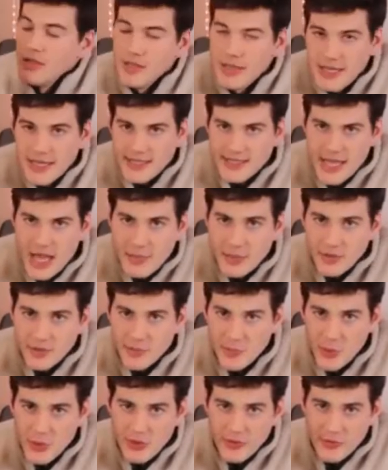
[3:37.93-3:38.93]
You need a
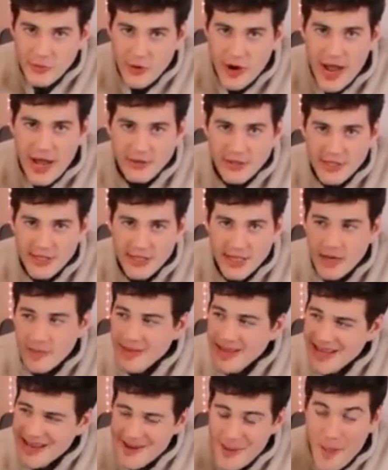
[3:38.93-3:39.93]
tablespoon of ground
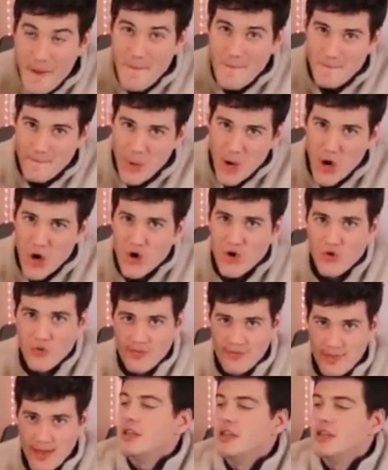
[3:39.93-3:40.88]
cinnamon. Boom!